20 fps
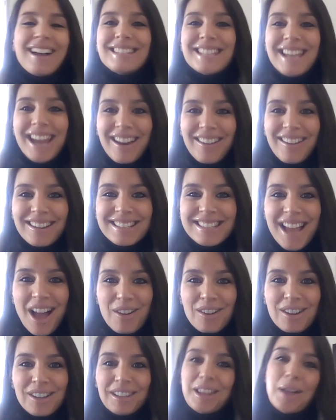tearing
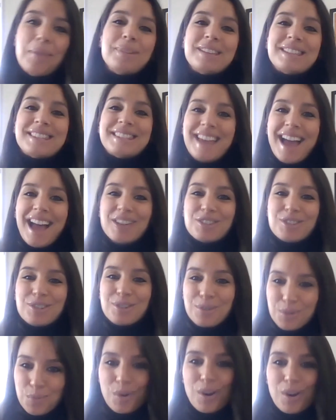down Columbus
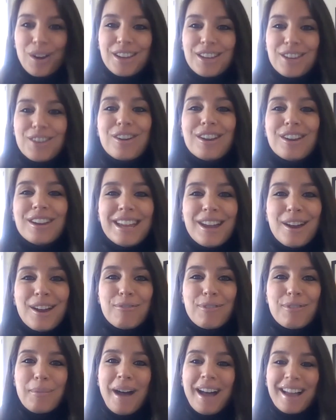statues. You're going to hear